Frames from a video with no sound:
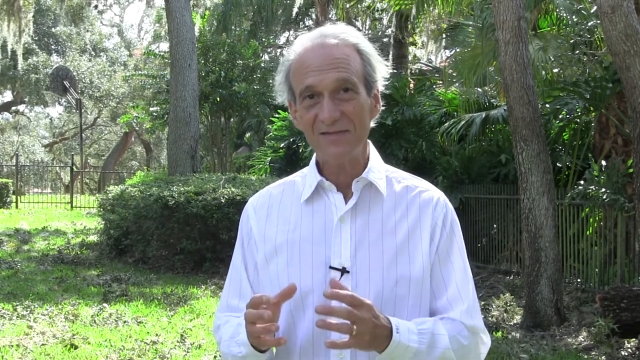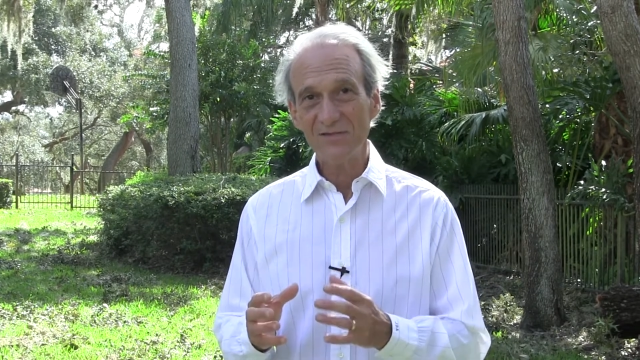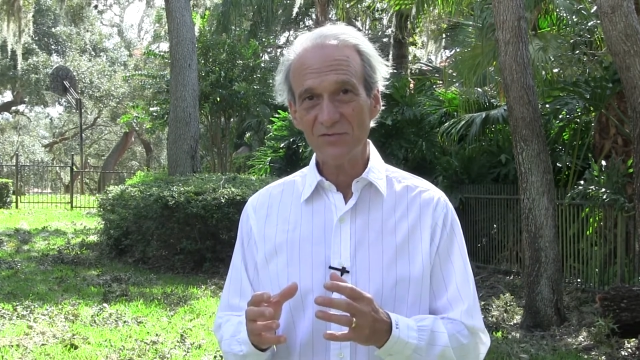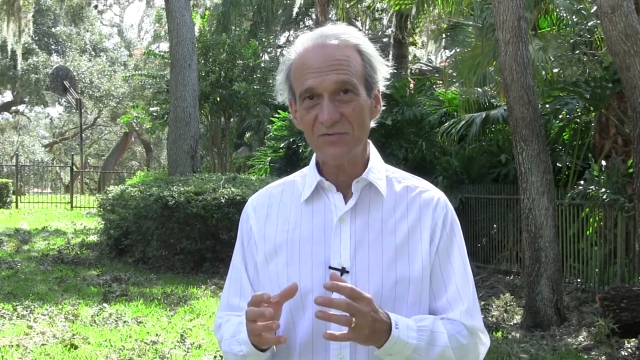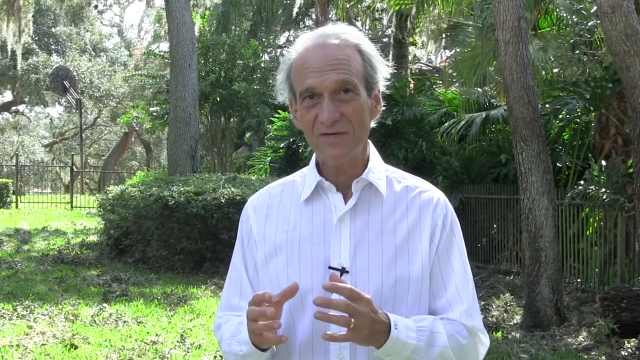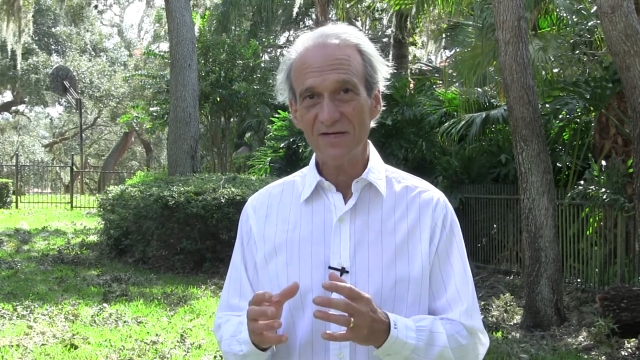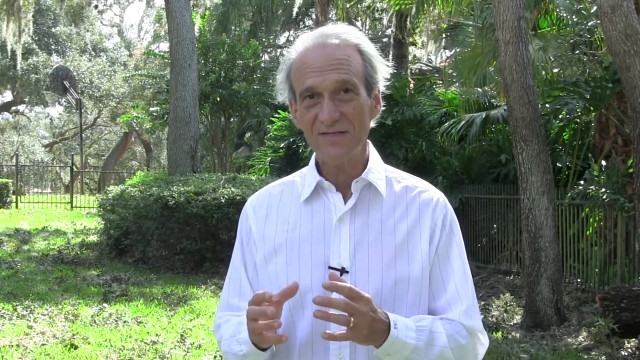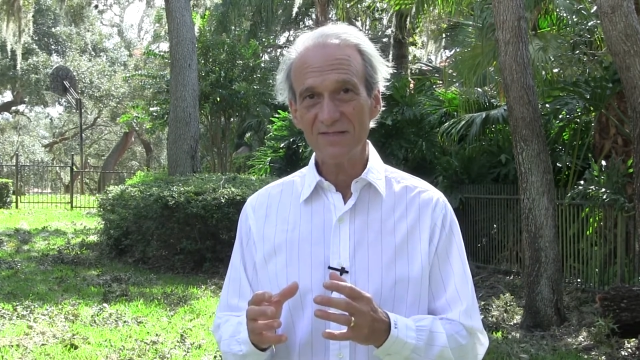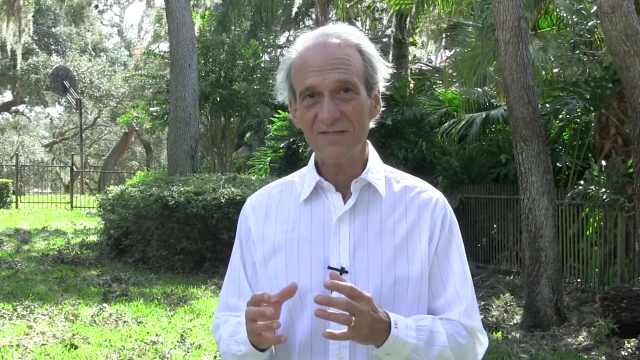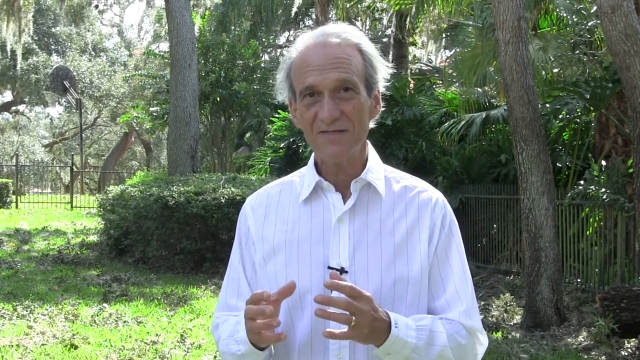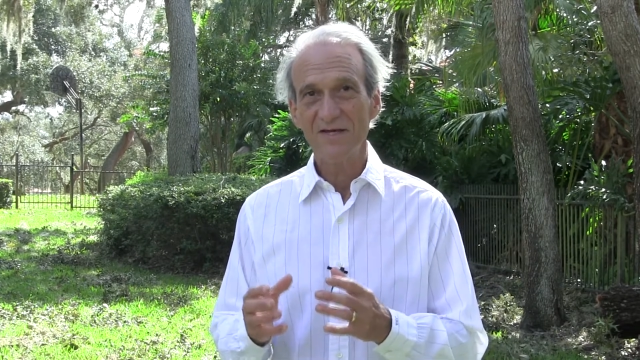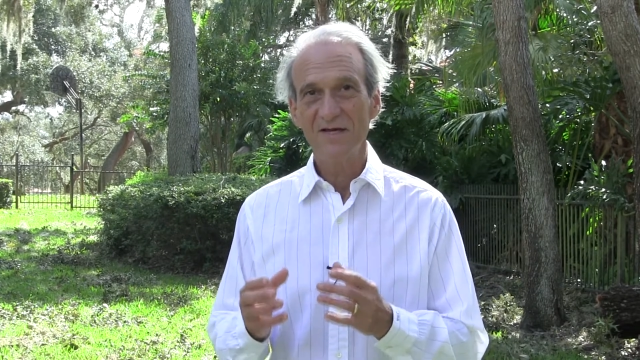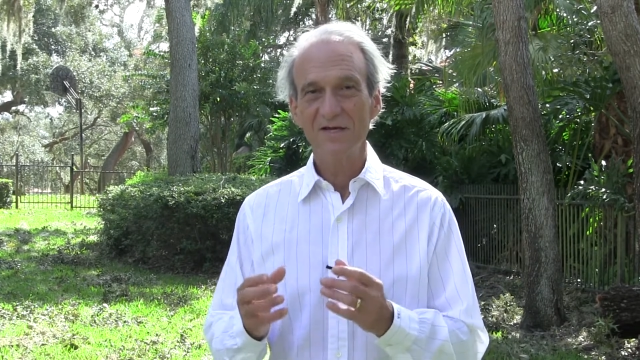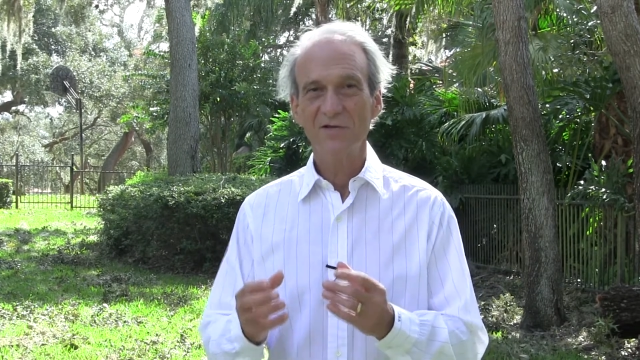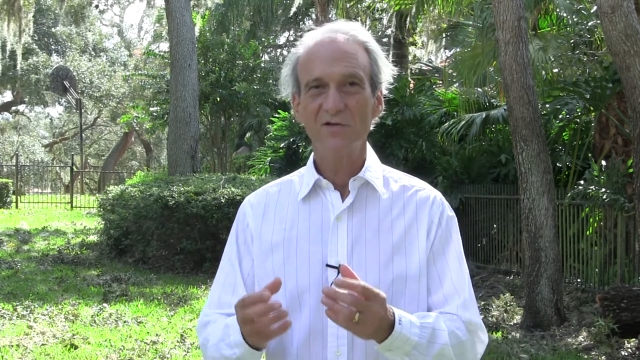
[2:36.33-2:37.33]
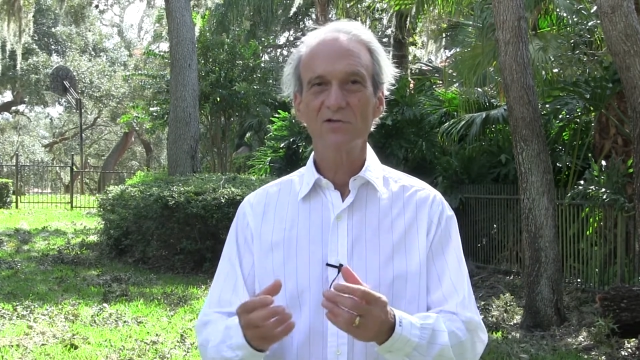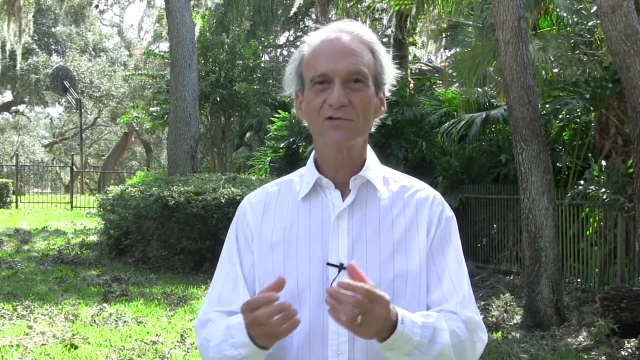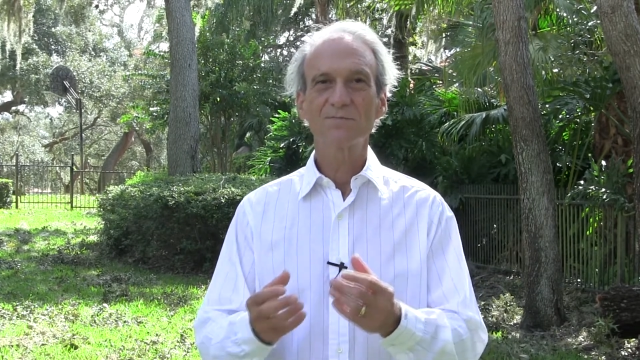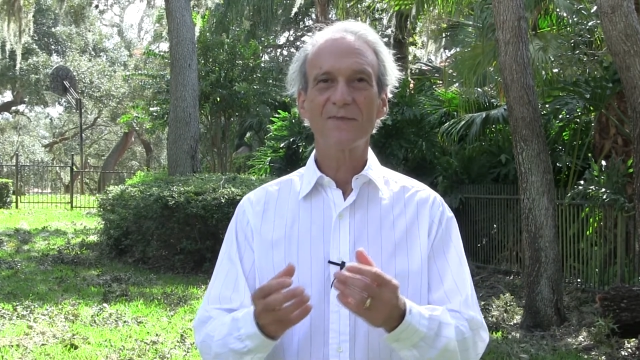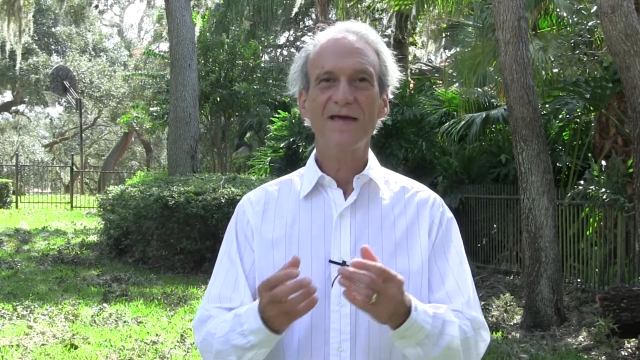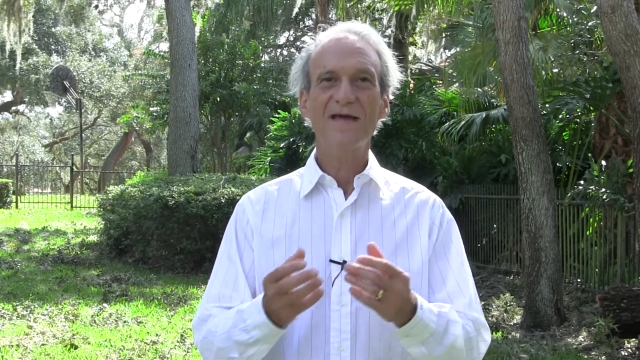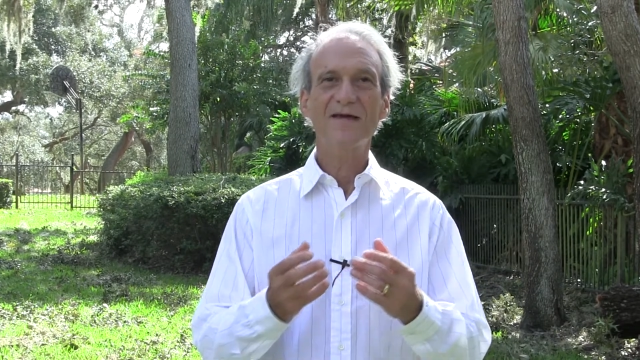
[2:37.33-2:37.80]
the trust
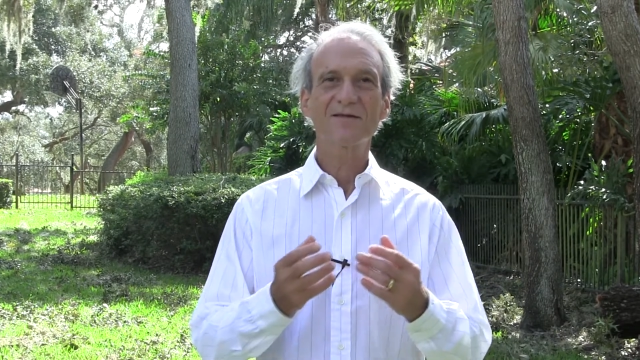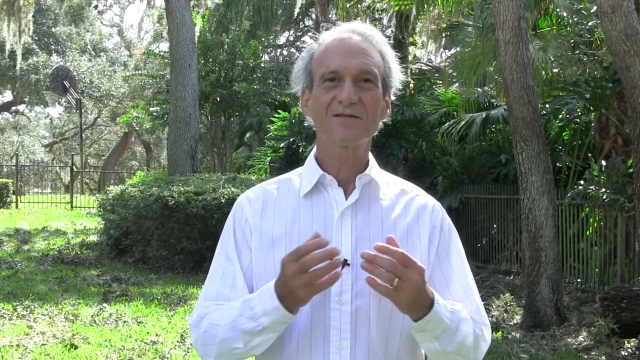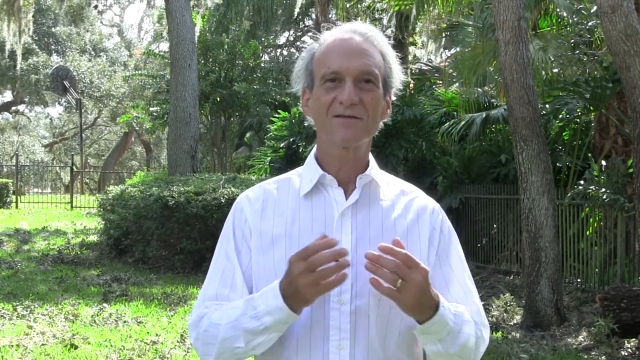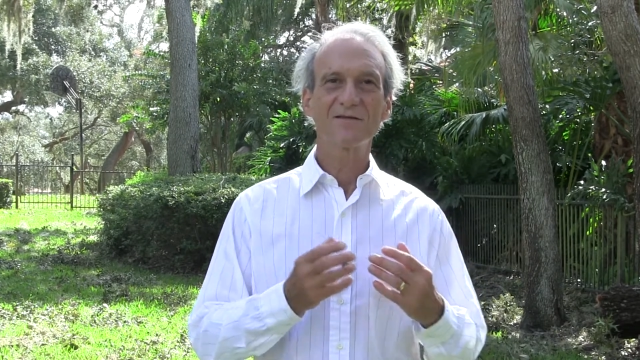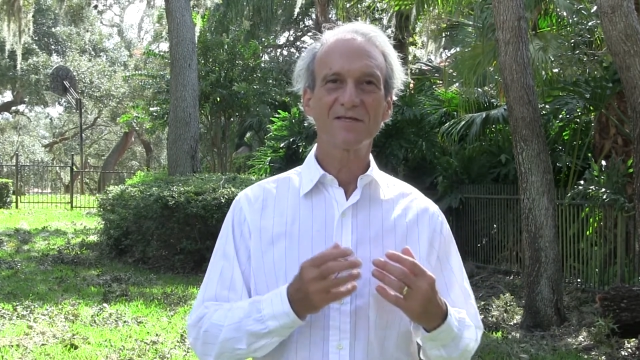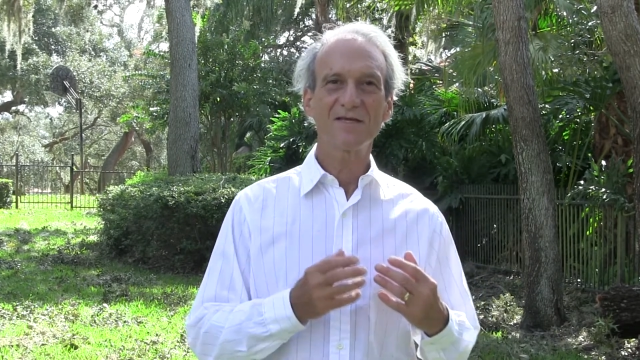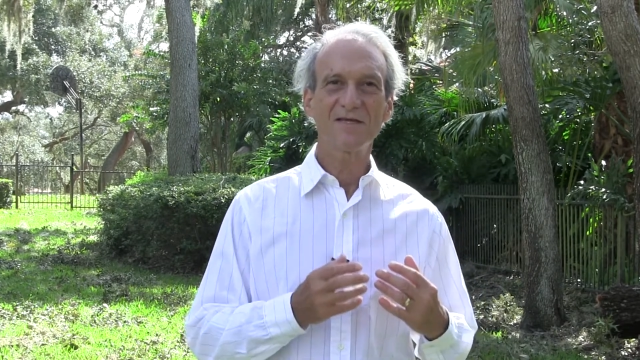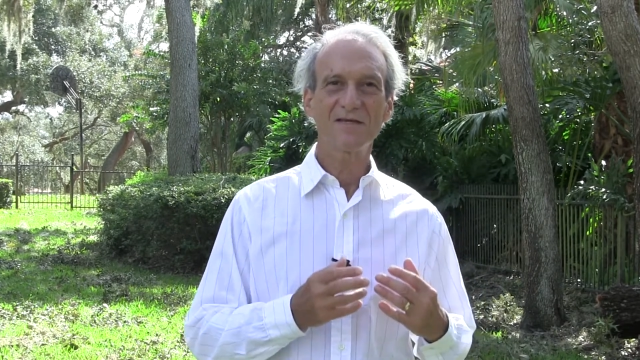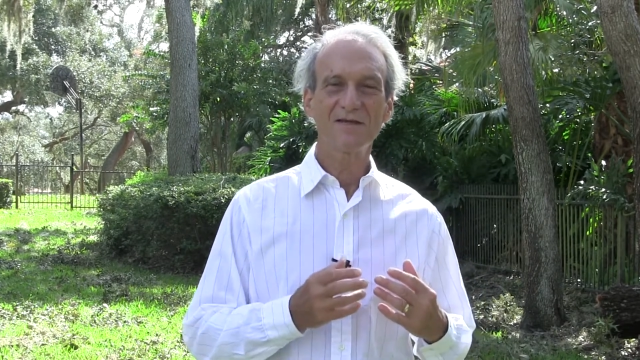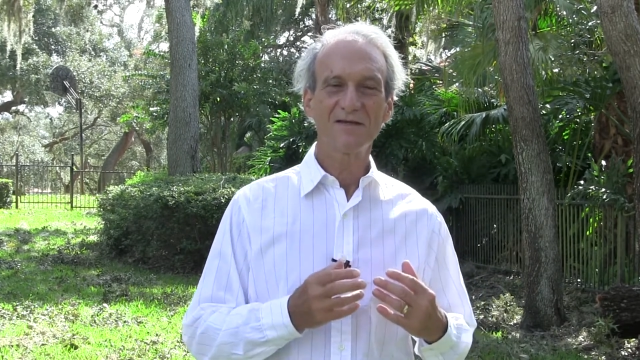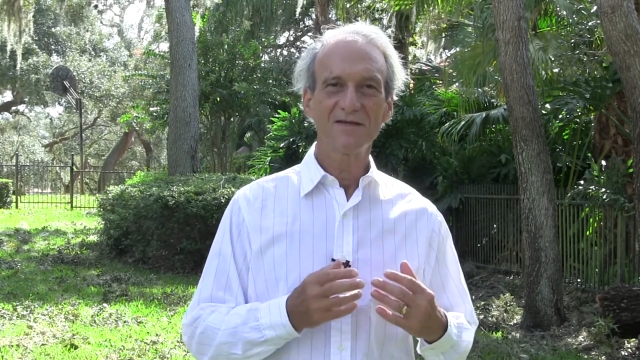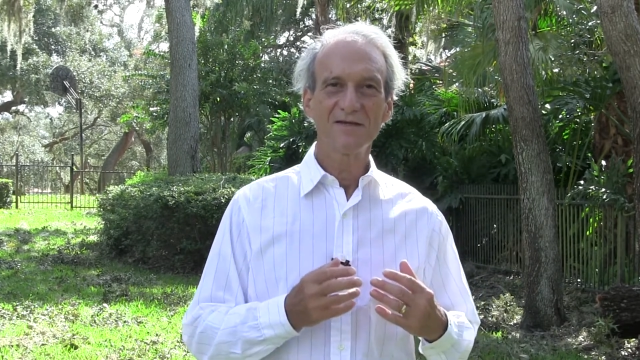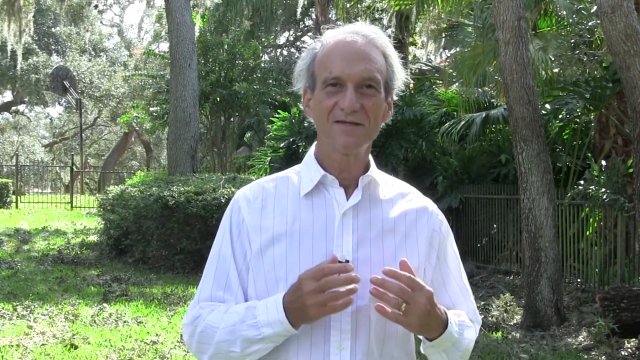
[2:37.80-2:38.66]
goes back to the